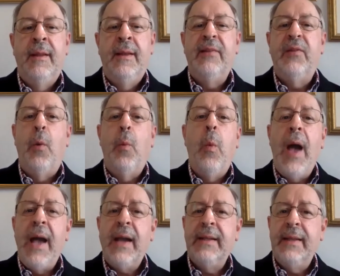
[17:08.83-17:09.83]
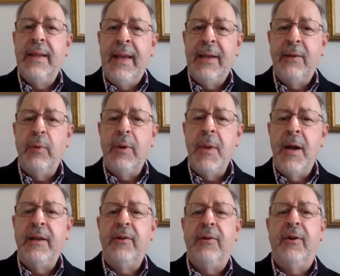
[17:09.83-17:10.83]
It's a whack in the head
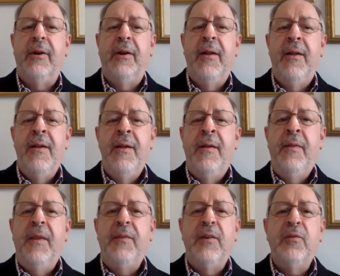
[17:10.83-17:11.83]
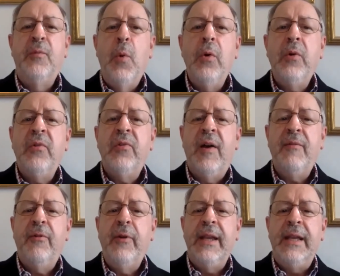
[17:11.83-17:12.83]
reminder that there's more
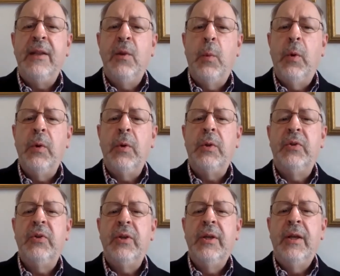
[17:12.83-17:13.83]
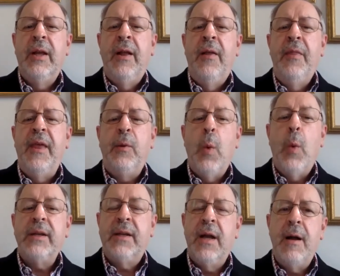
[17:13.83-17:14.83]
suffering in the world than
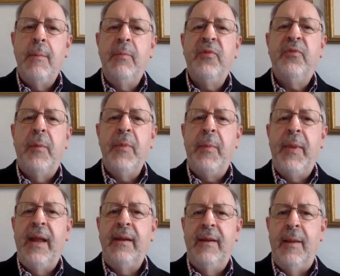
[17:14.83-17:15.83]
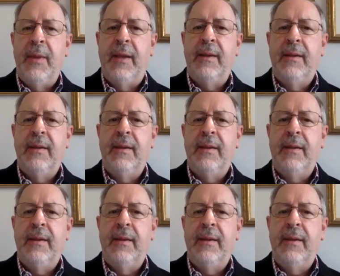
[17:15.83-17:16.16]
what comes from the pandemic.